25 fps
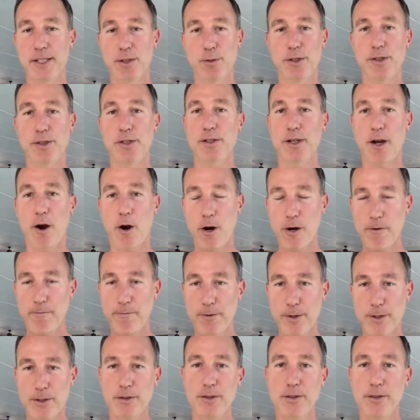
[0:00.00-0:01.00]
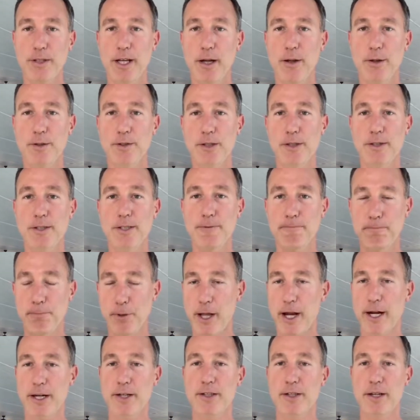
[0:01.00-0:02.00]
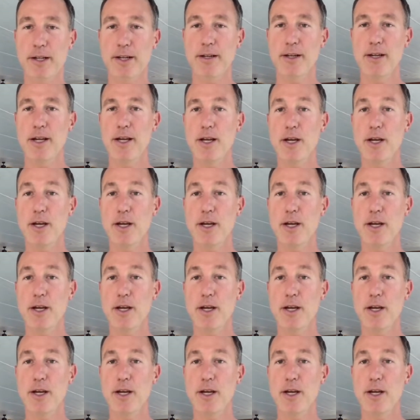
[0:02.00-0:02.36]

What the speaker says: which is artificial intelligence and blockchain,